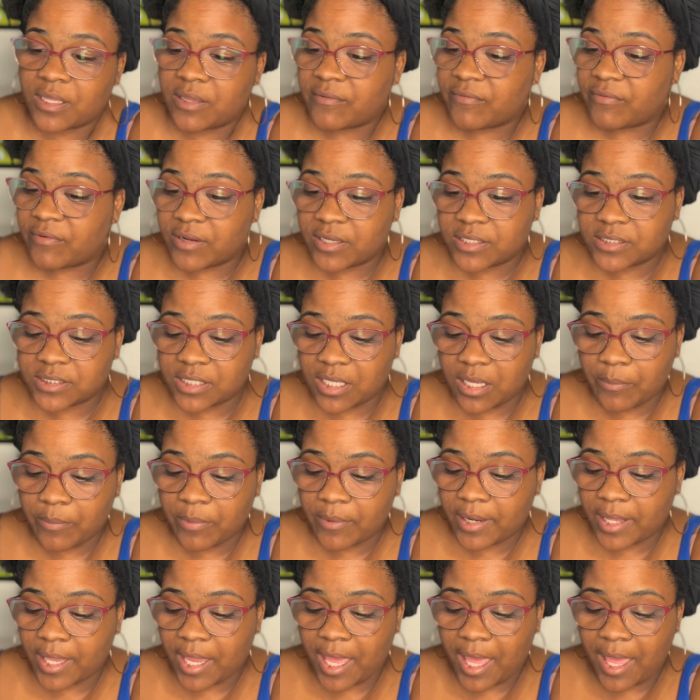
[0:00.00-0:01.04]
For
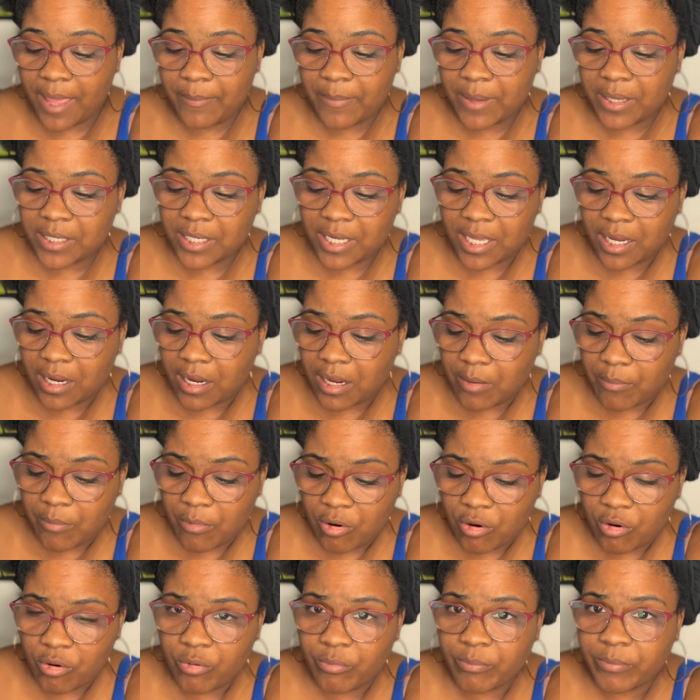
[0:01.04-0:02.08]
example, like, I may not come
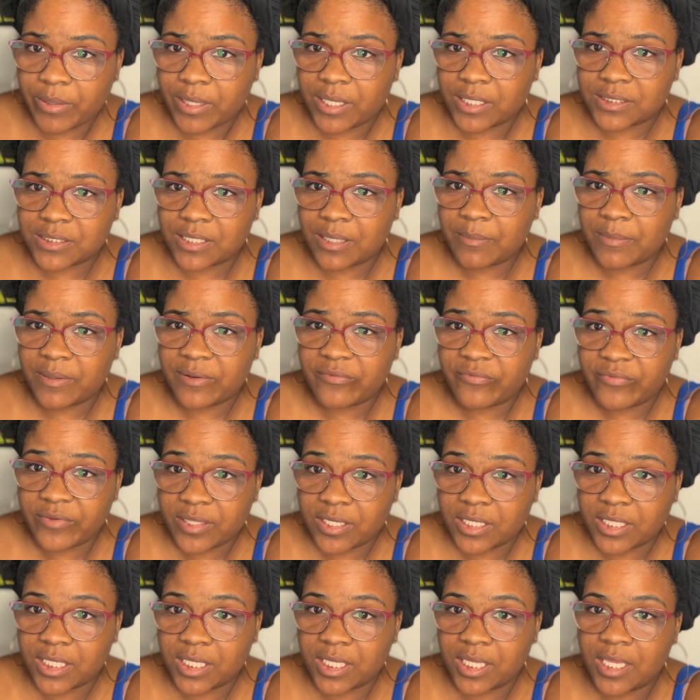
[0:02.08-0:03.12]
home because I'm in
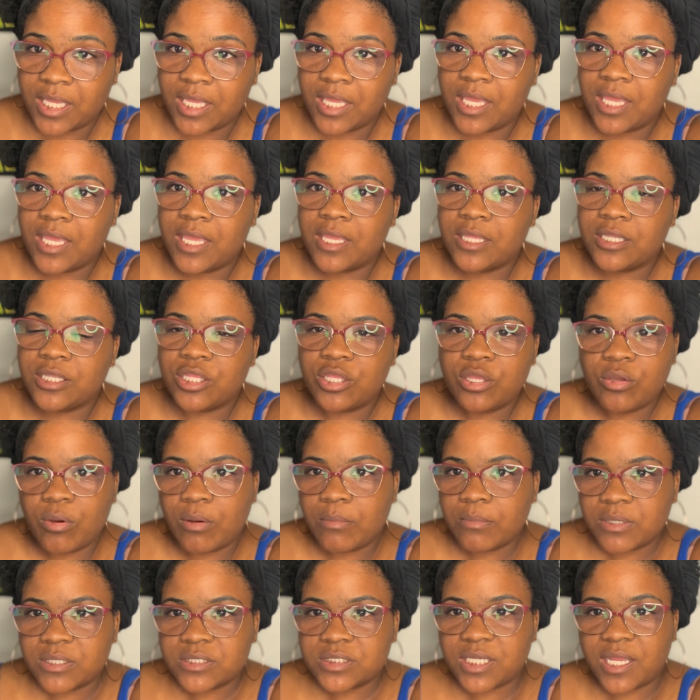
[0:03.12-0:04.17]
Philly. Do you
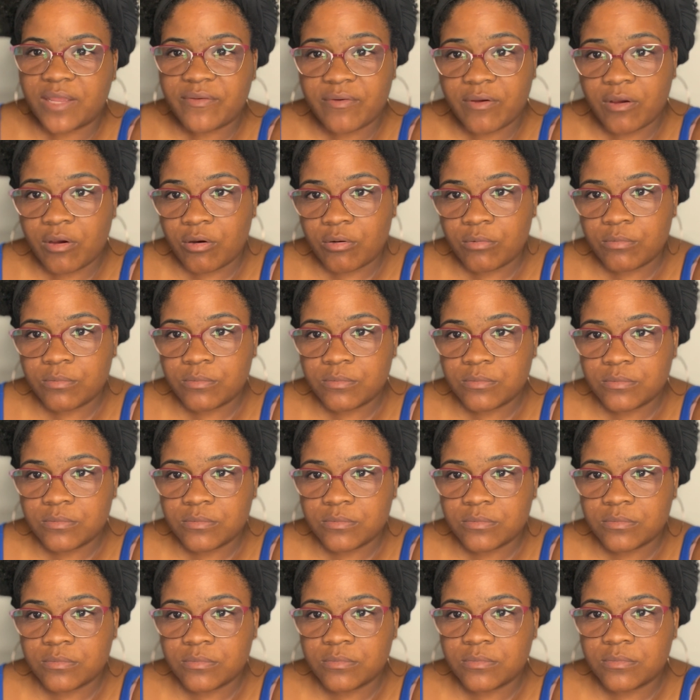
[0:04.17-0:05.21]
want me to drive home
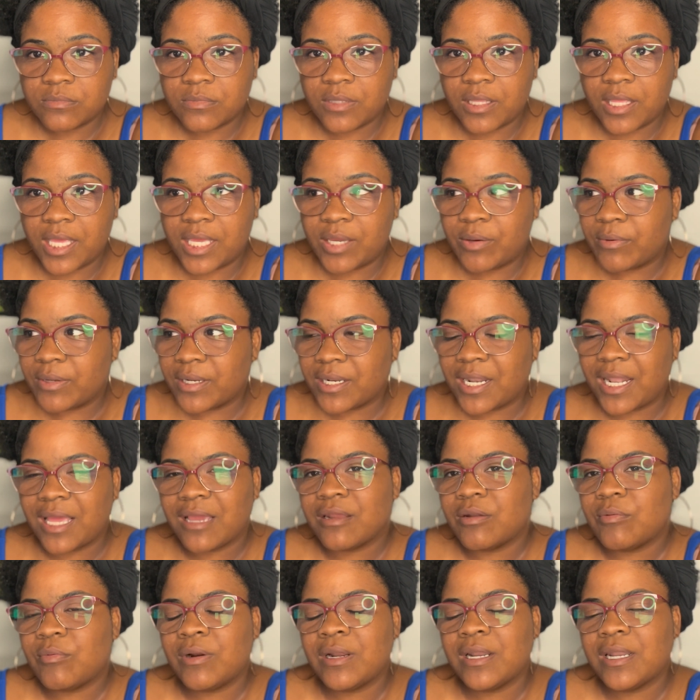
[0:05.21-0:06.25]
at 1 o'clock
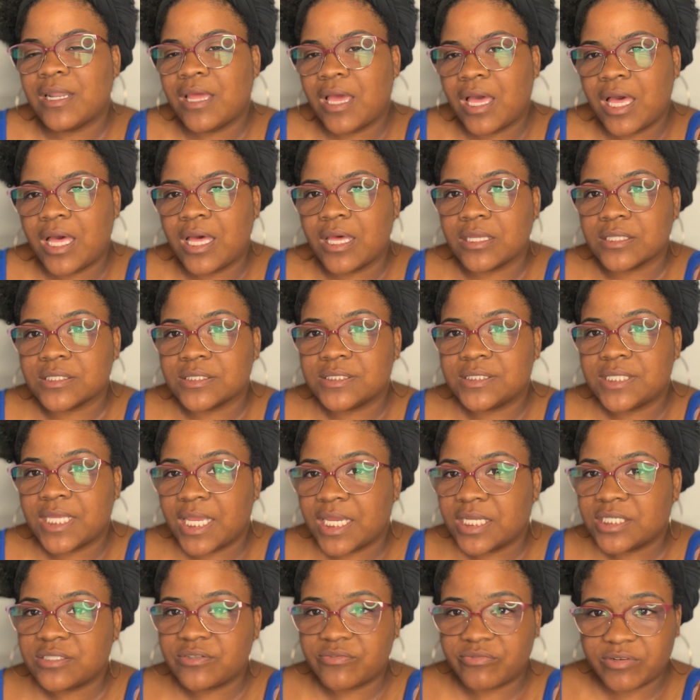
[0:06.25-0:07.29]
in the morning? Nah, stay
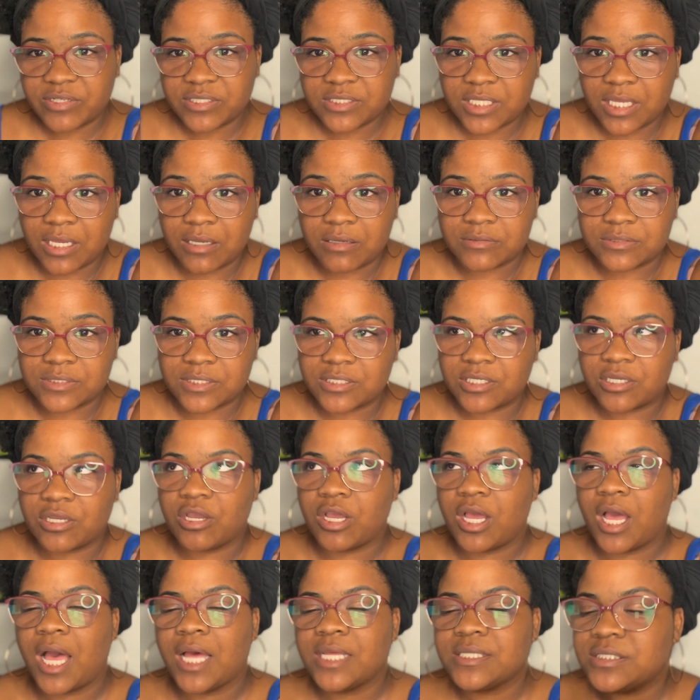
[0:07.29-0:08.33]
at your friend's house.
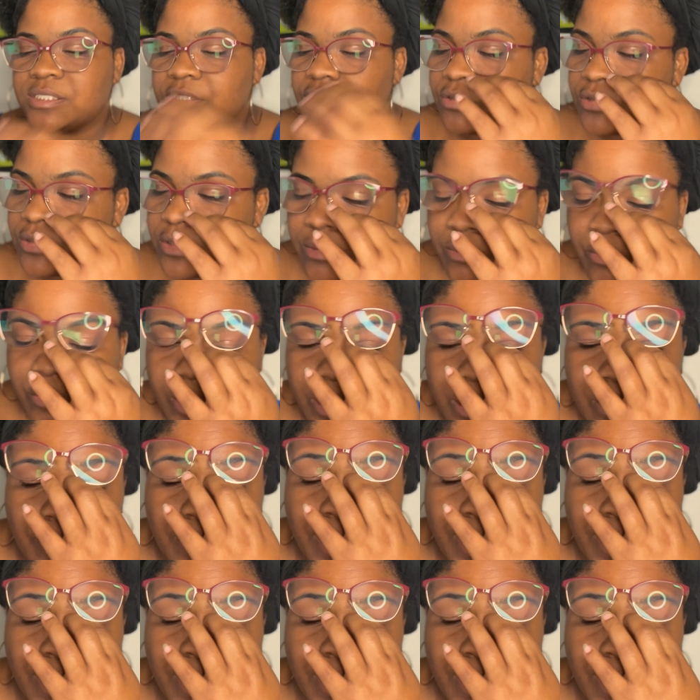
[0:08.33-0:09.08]
I'll see you in the morning.